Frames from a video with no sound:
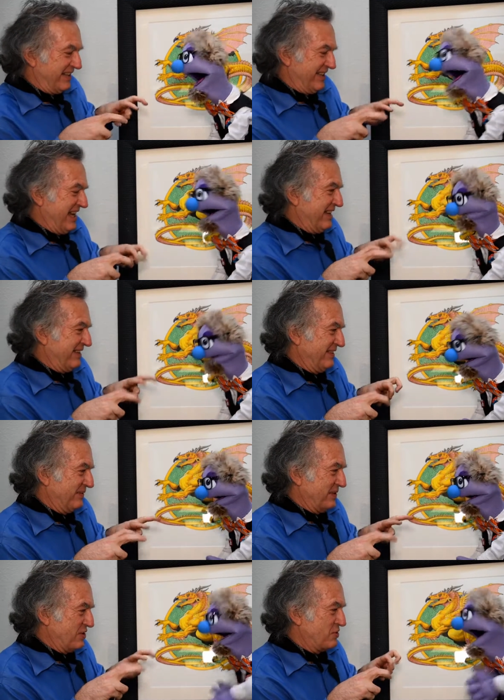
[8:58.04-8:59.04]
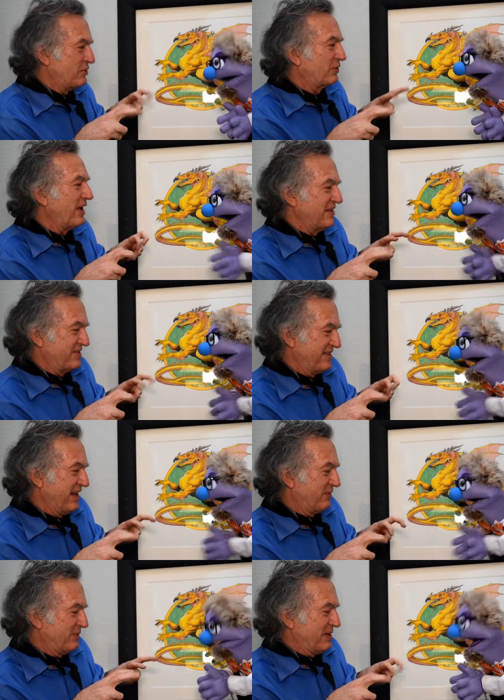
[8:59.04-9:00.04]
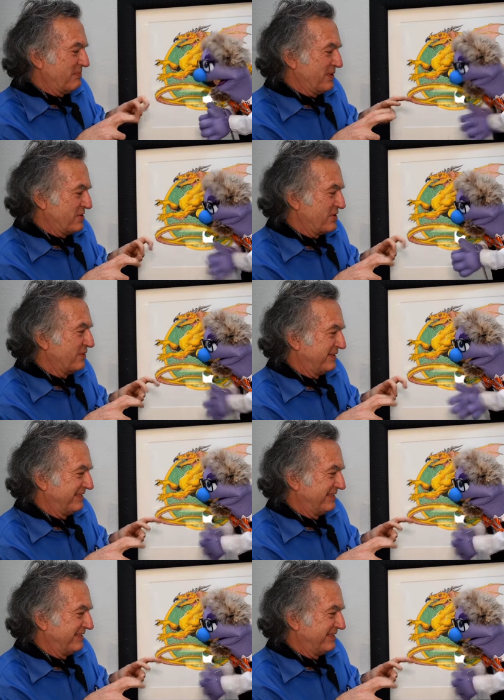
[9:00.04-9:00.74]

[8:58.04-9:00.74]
Yeah, with the two claws, not three, but two.